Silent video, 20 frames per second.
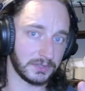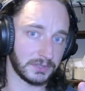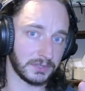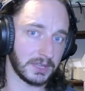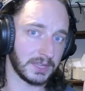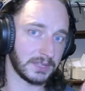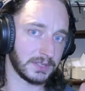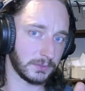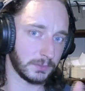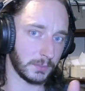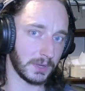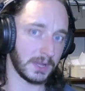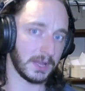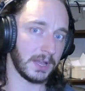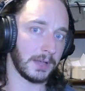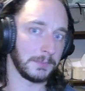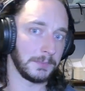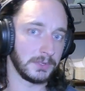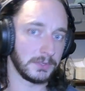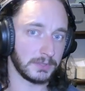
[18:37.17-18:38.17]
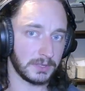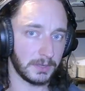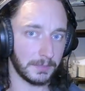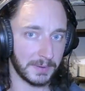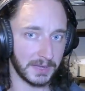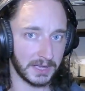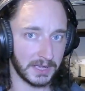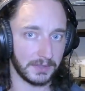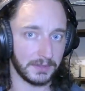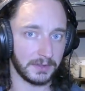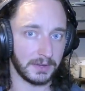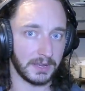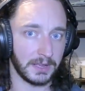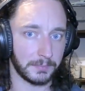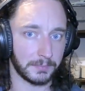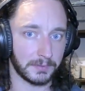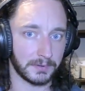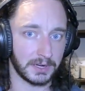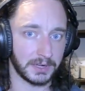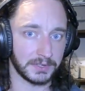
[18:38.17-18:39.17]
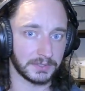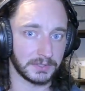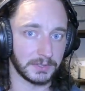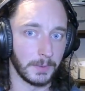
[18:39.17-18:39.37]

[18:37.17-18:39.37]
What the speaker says: So that's why I'm using a behind the neck press